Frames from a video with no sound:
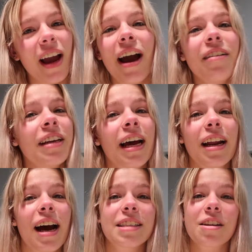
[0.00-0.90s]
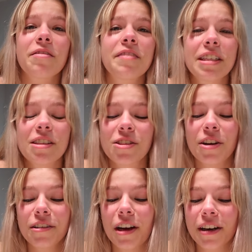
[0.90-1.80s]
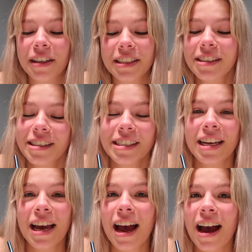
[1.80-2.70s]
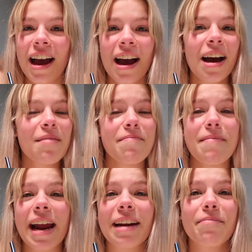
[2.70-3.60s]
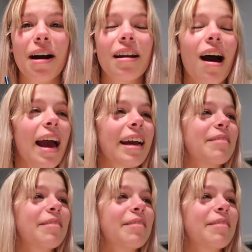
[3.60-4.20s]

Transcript: I haven't had iced coffee in so long, and this just made my night